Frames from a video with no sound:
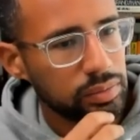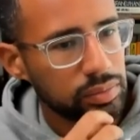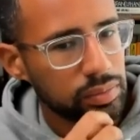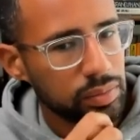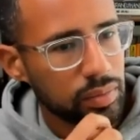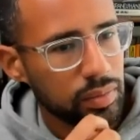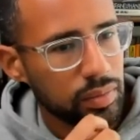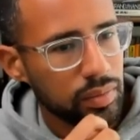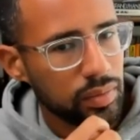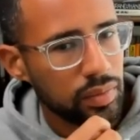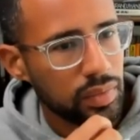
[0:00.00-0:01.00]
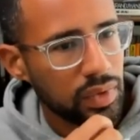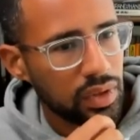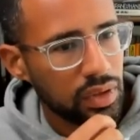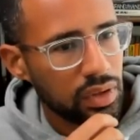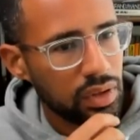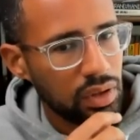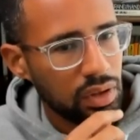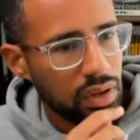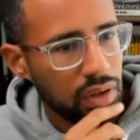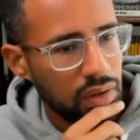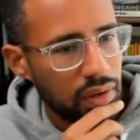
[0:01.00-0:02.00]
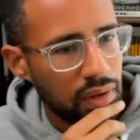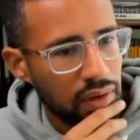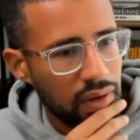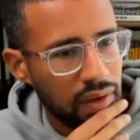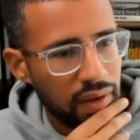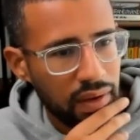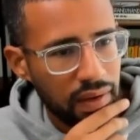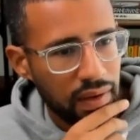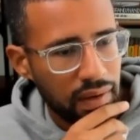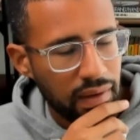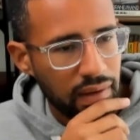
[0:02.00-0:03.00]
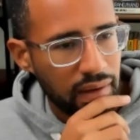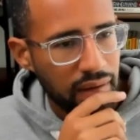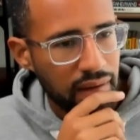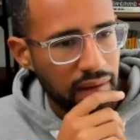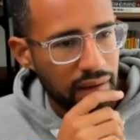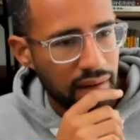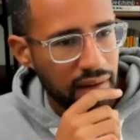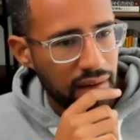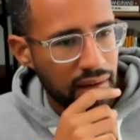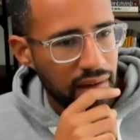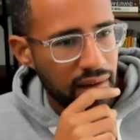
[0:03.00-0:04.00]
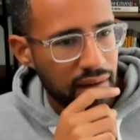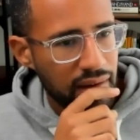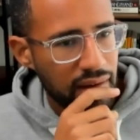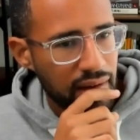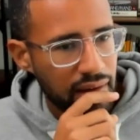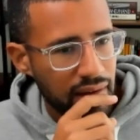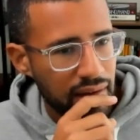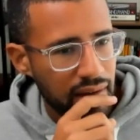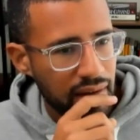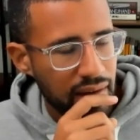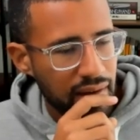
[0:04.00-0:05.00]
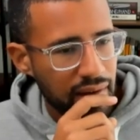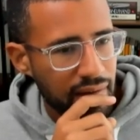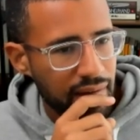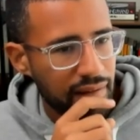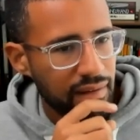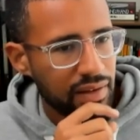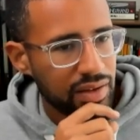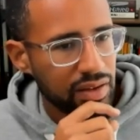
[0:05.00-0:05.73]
[no speech]